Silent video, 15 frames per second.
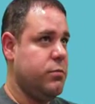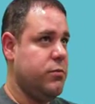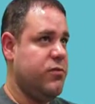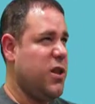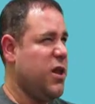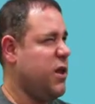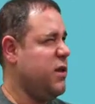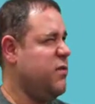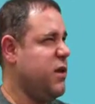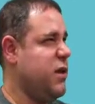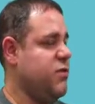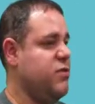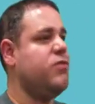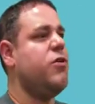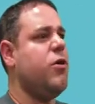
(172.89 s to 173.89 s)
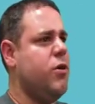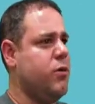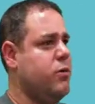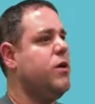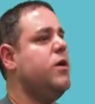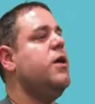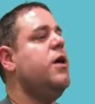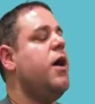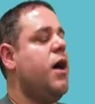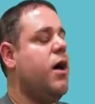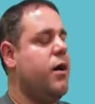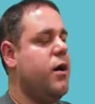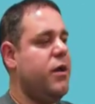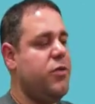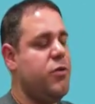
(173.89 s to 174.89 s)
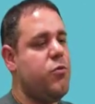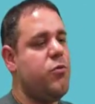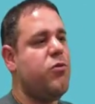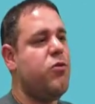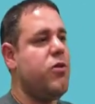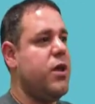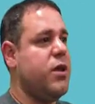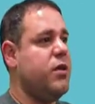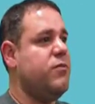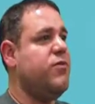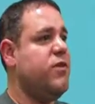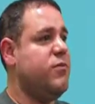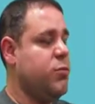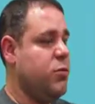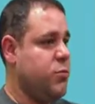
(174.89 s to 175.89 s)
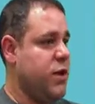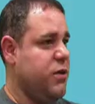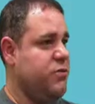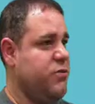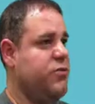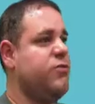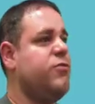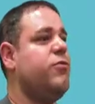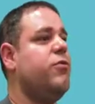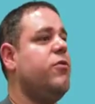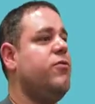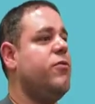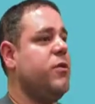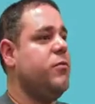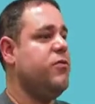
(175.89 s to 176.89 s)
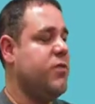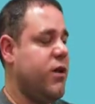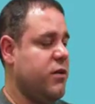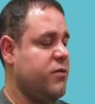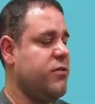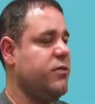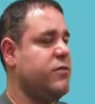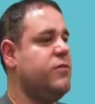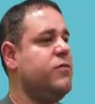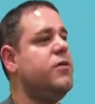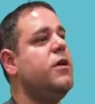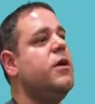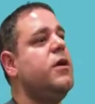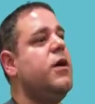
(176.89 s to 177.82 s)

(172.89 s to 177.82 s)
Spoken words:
Slides, I guess it's called, and they're creating Facebook pages for famous Texans.